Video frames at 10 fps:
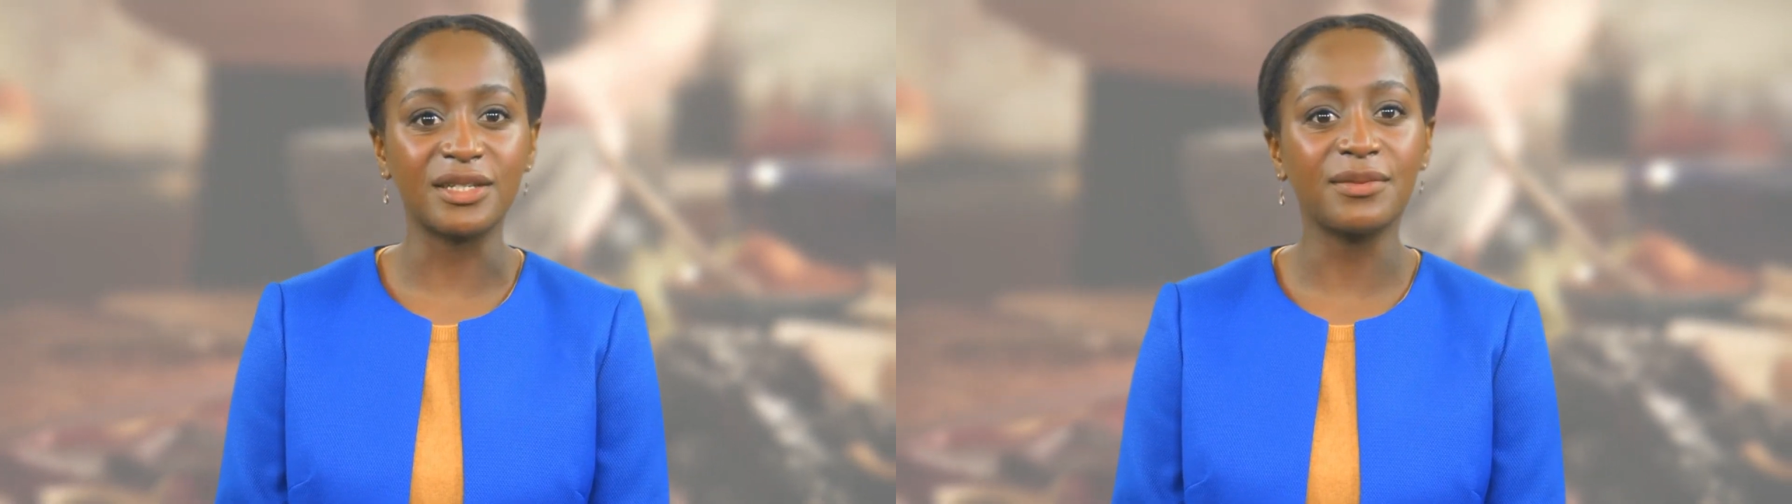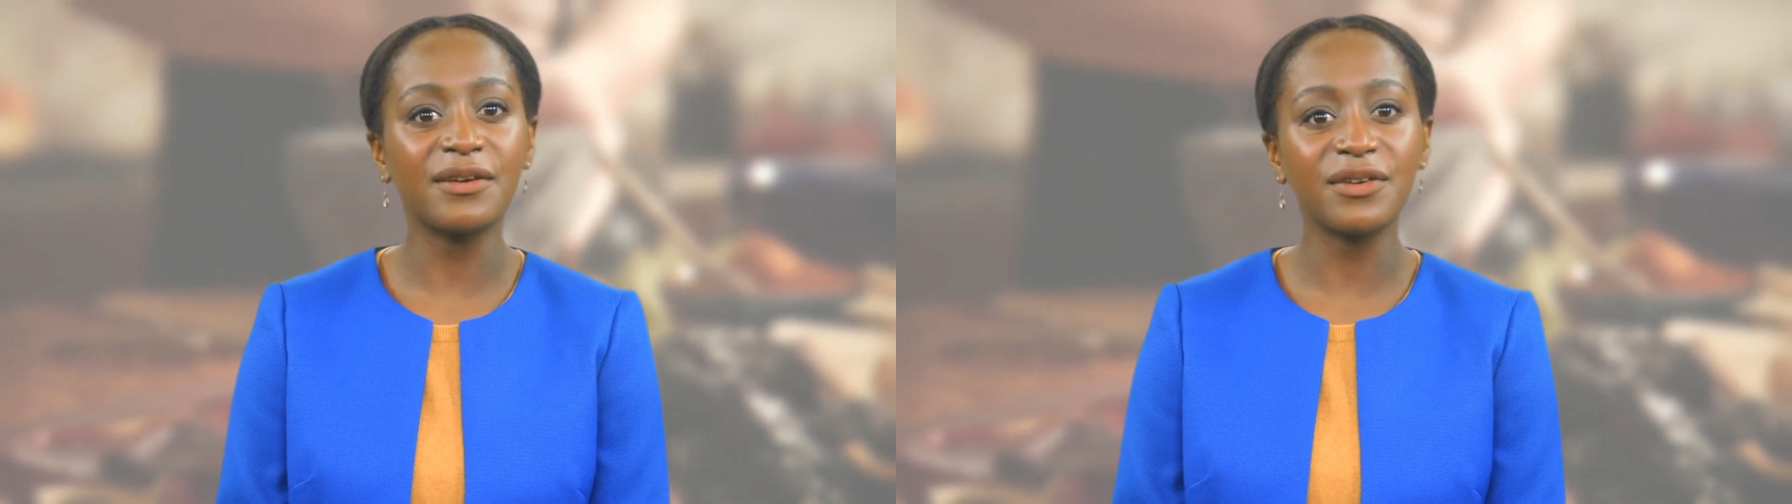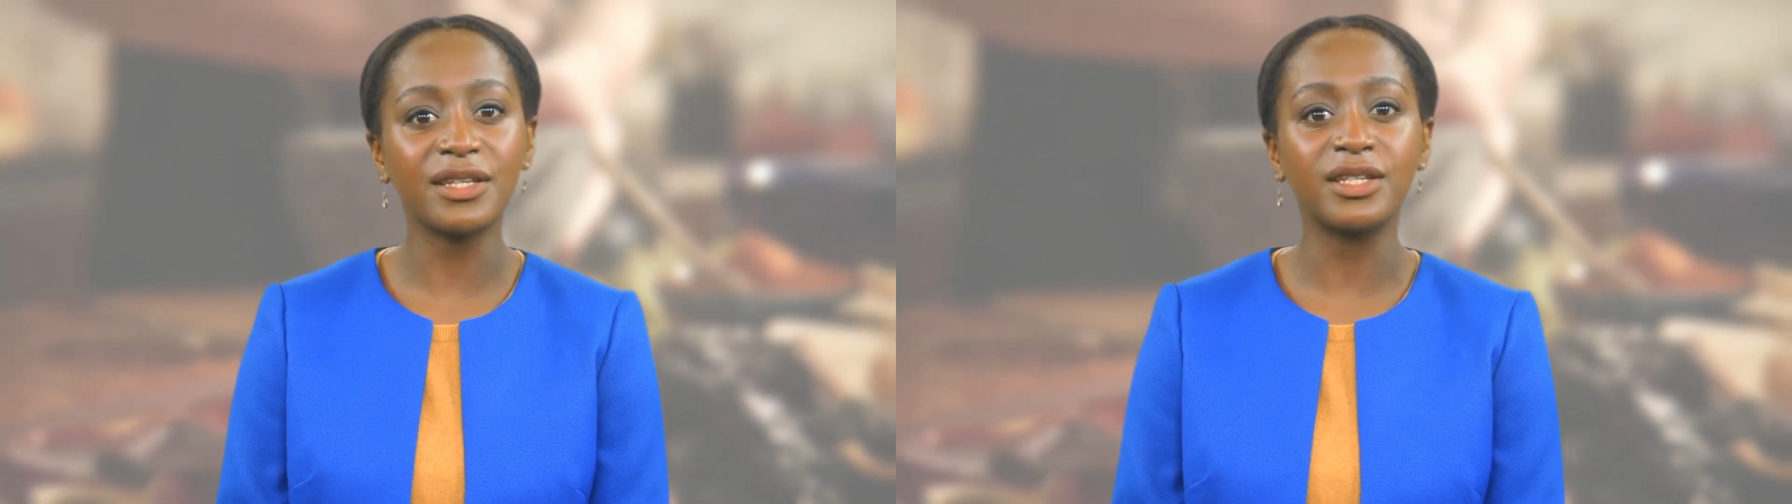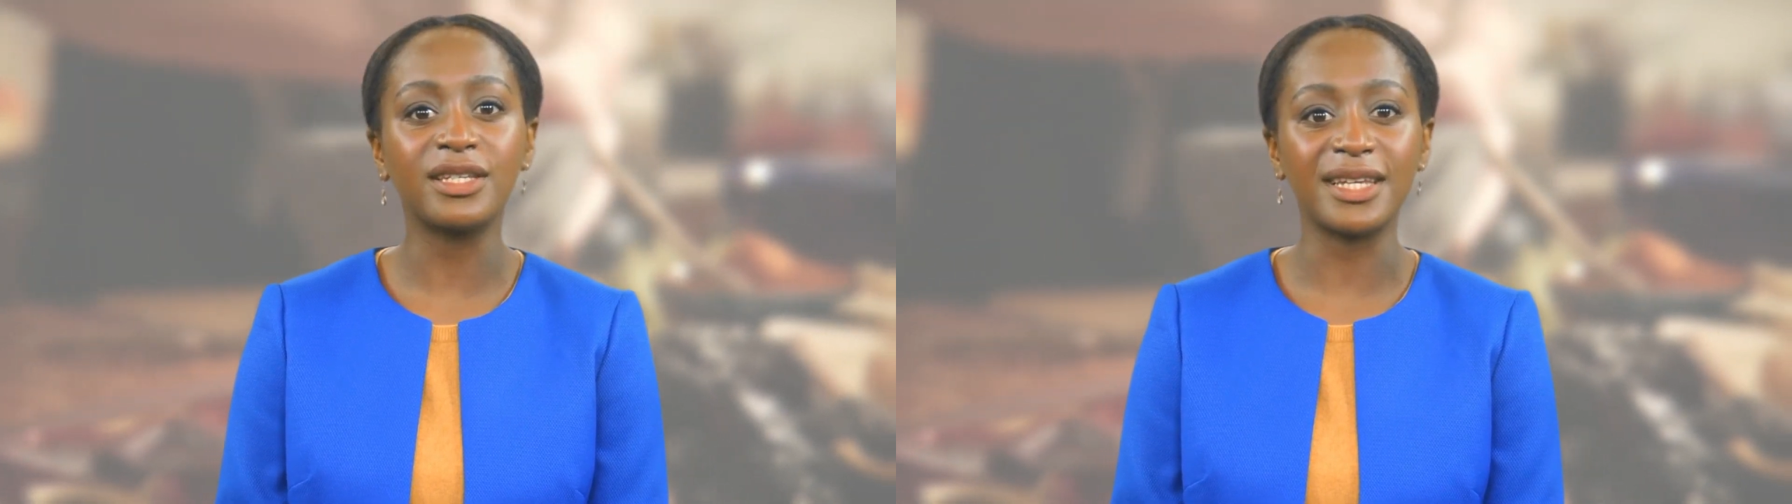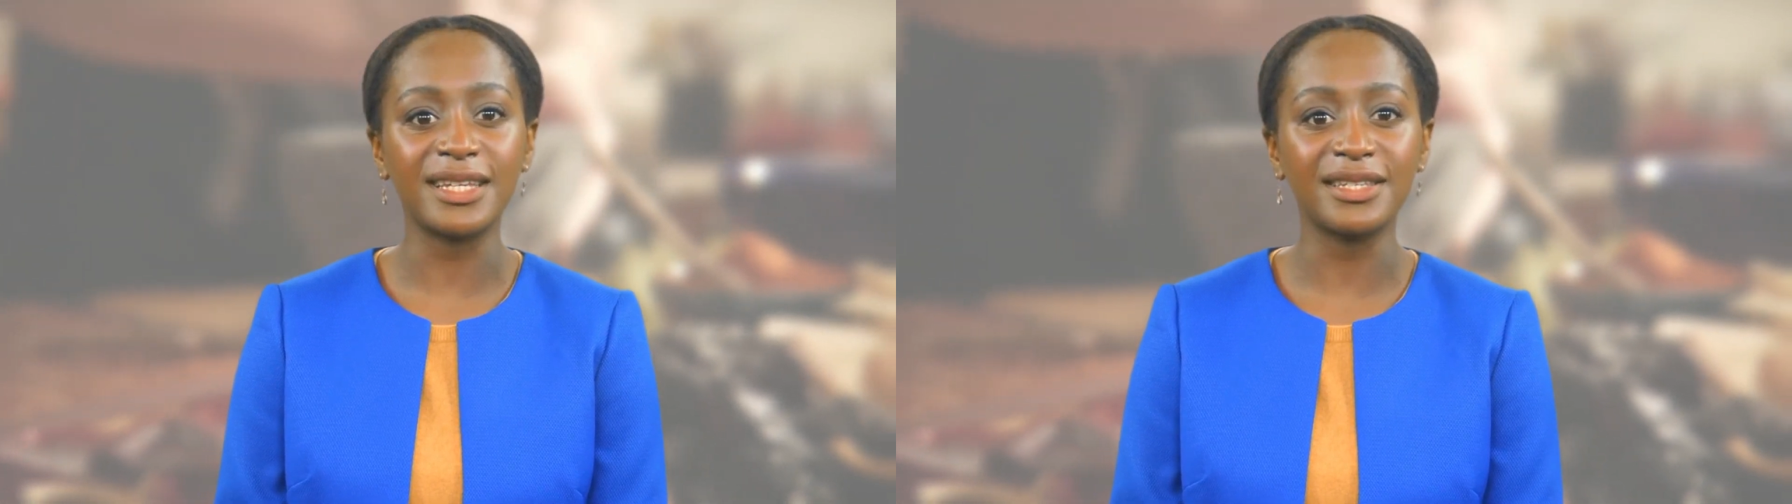to
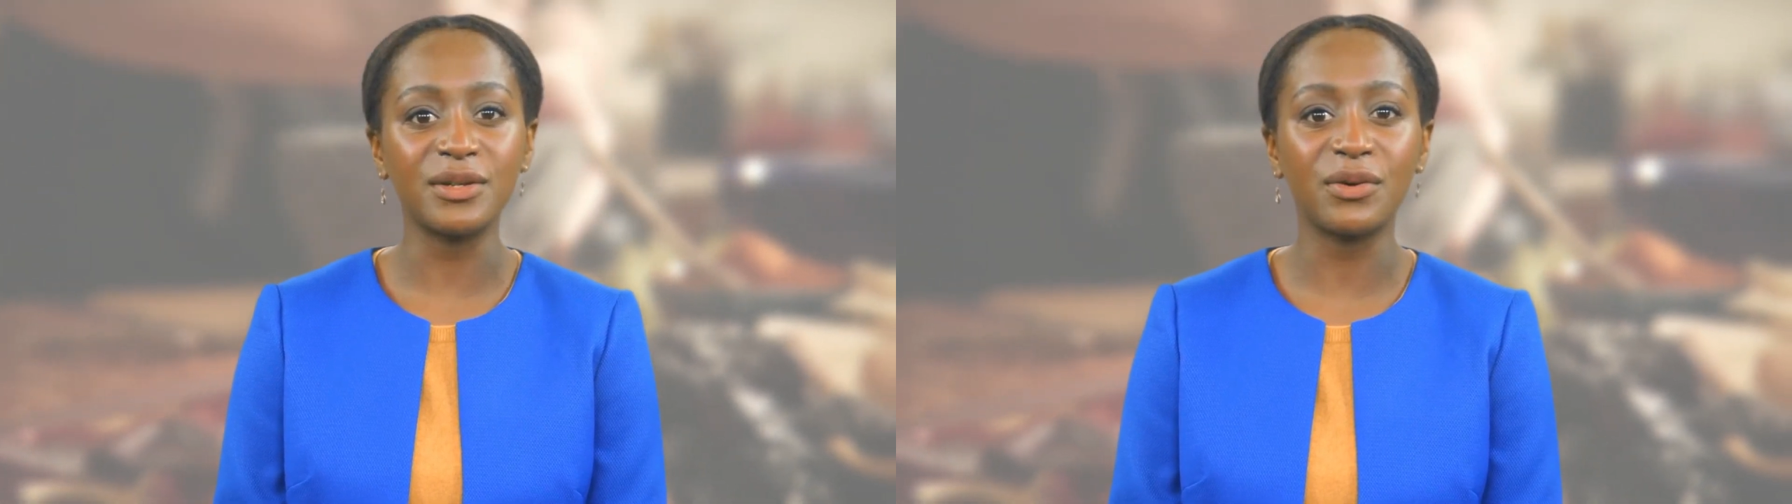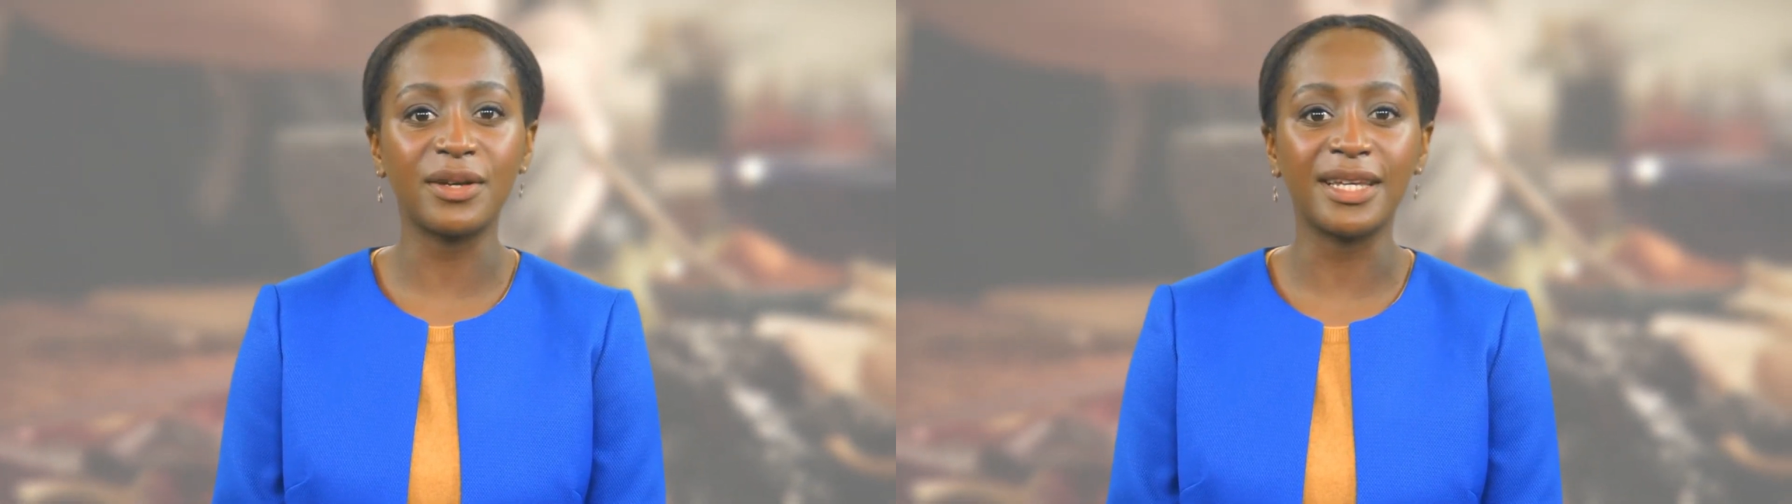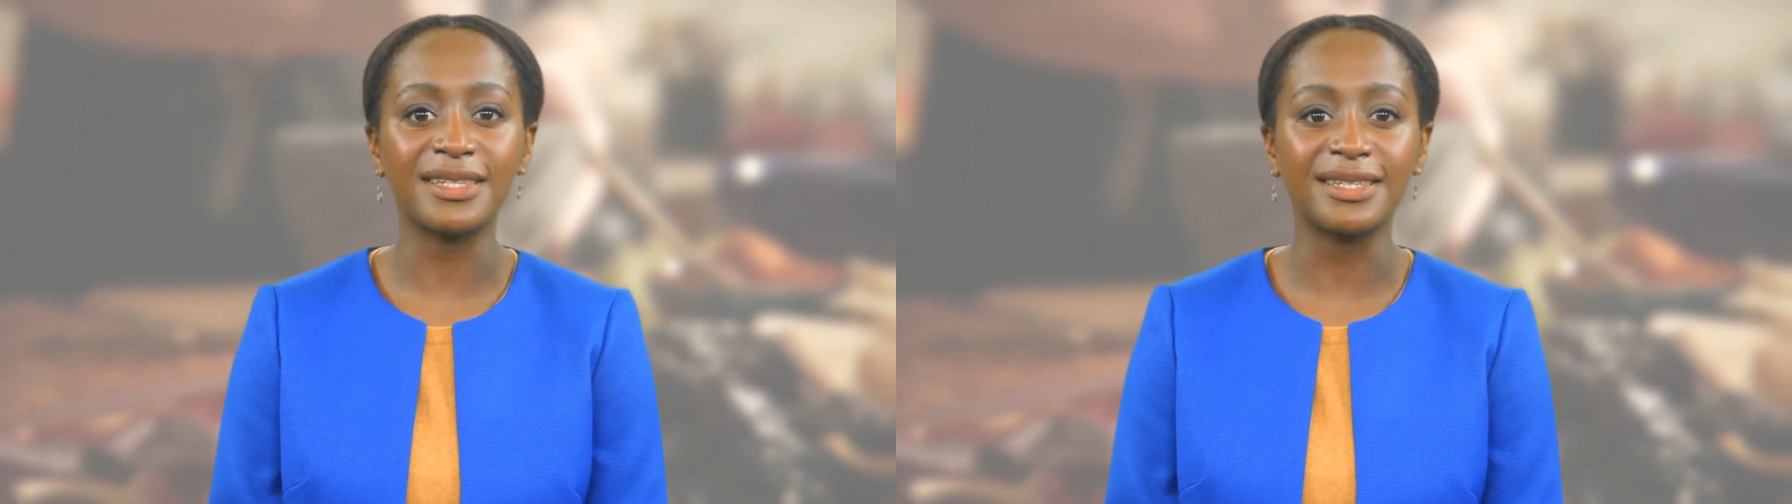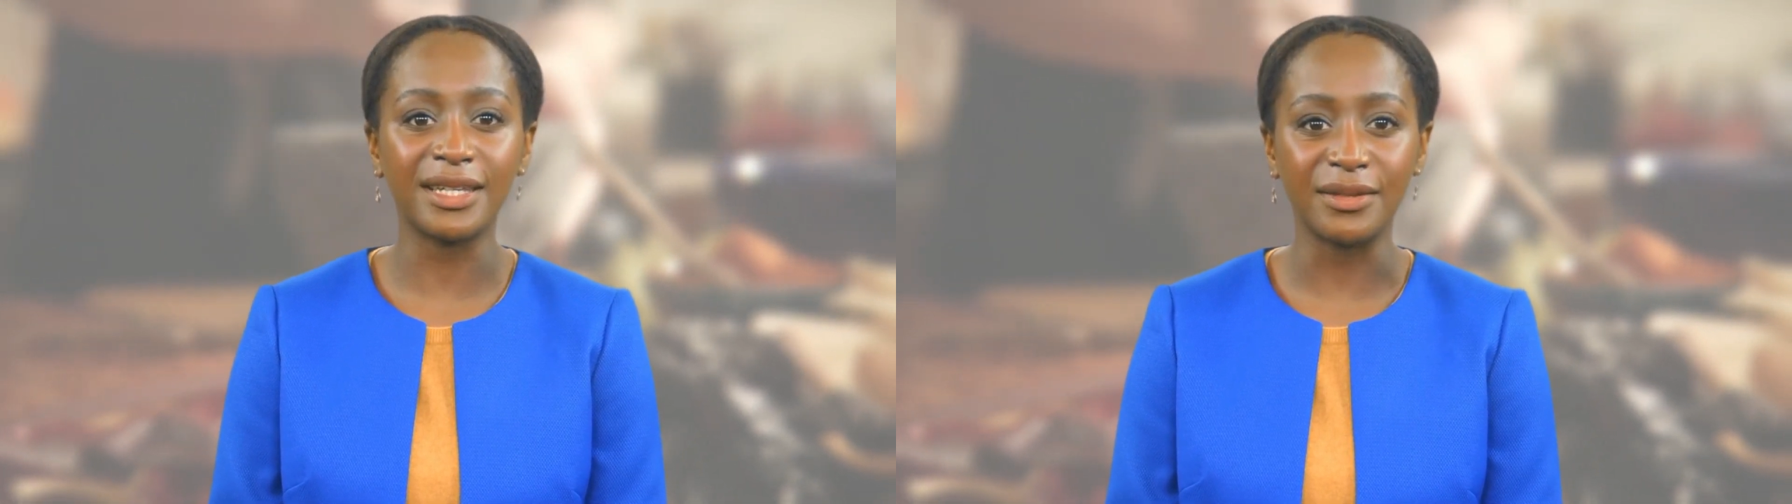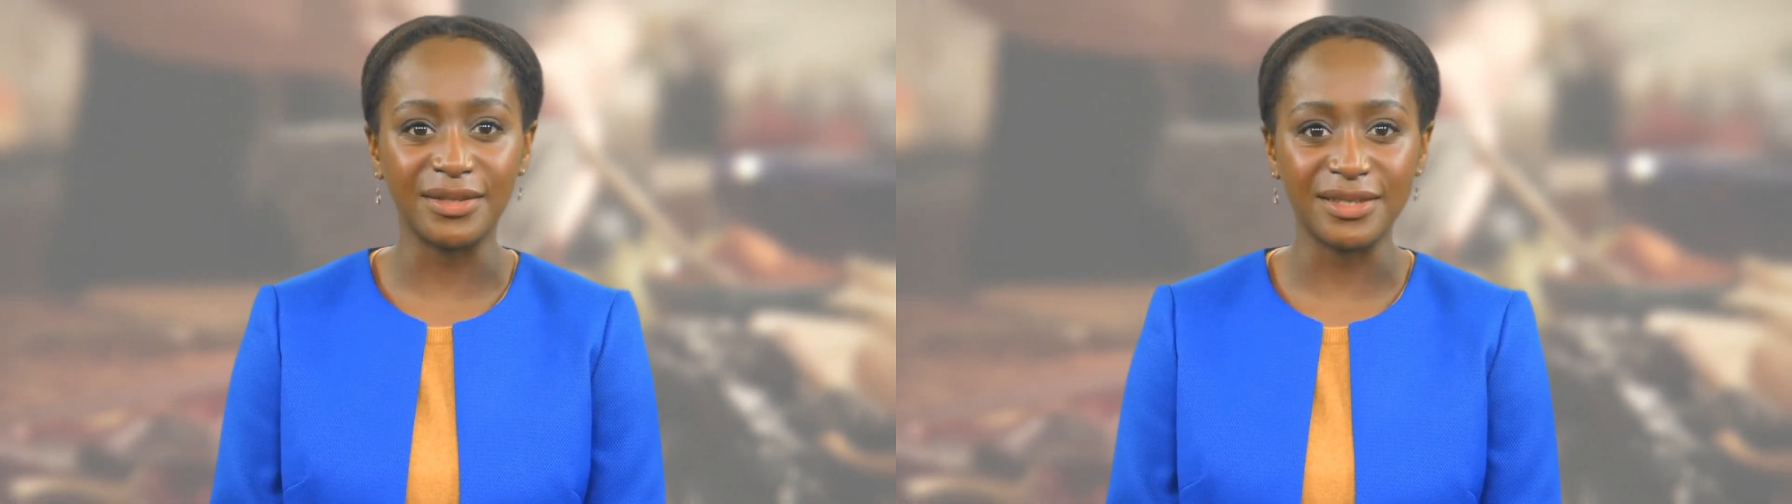revolutionize your cooking
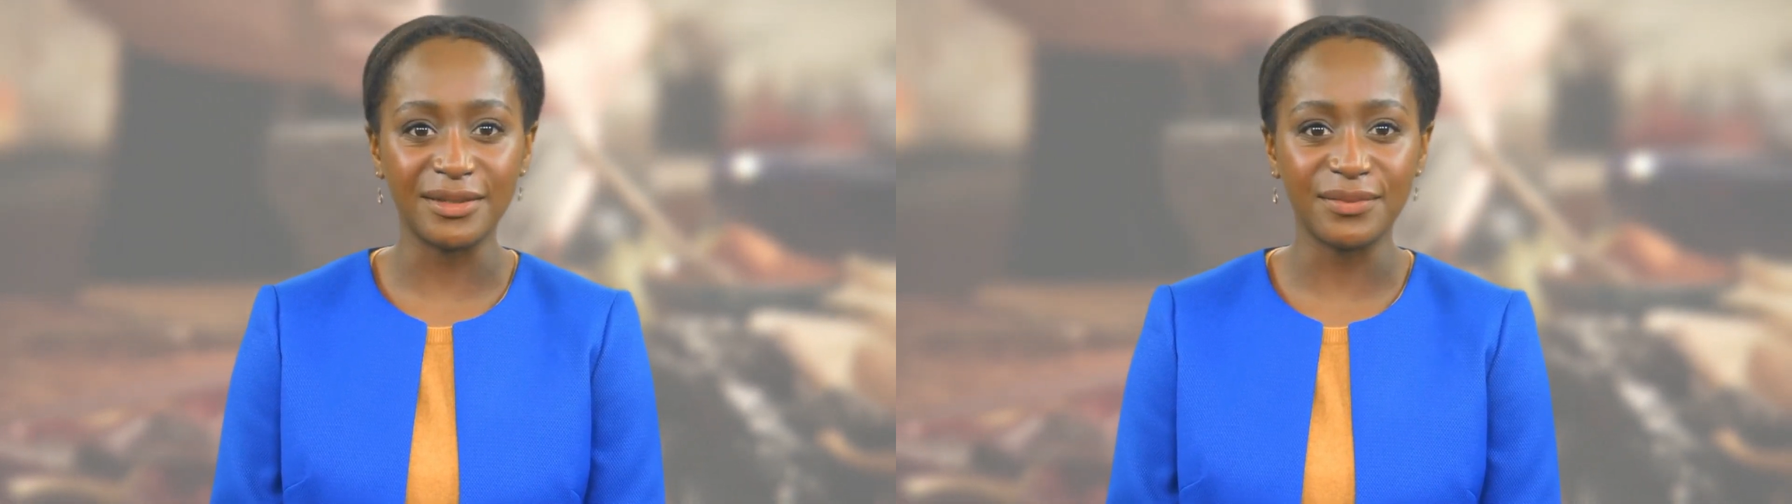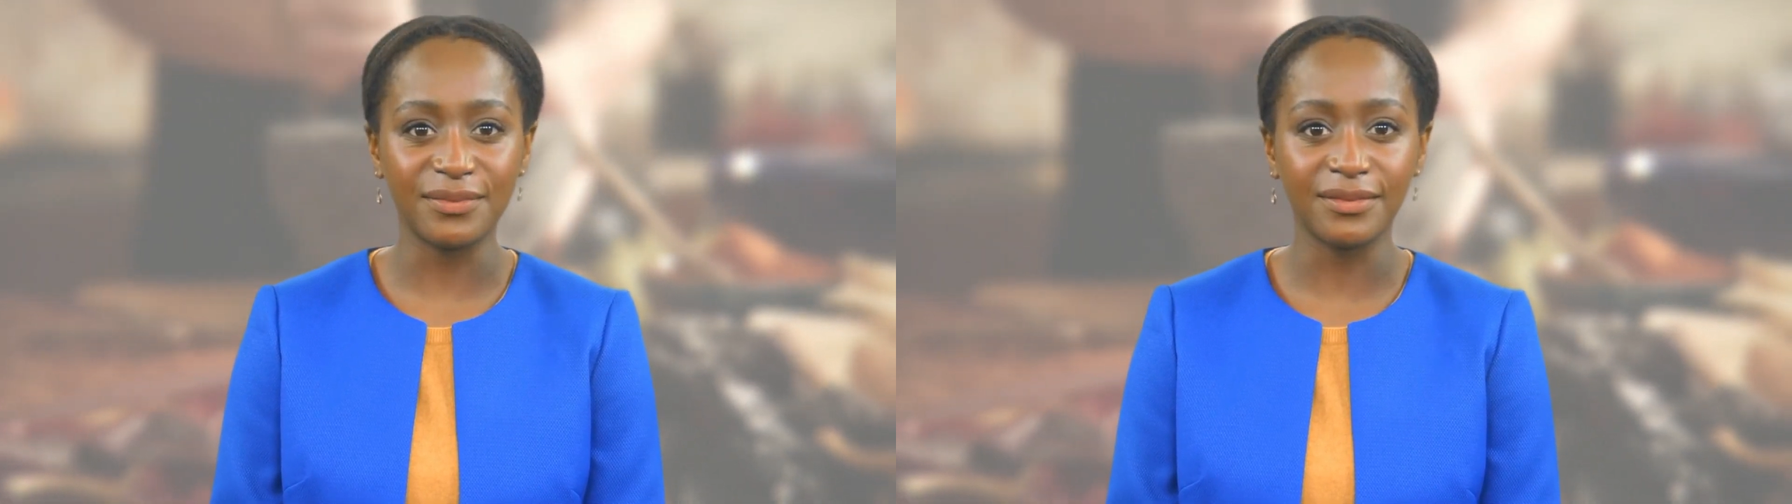skills.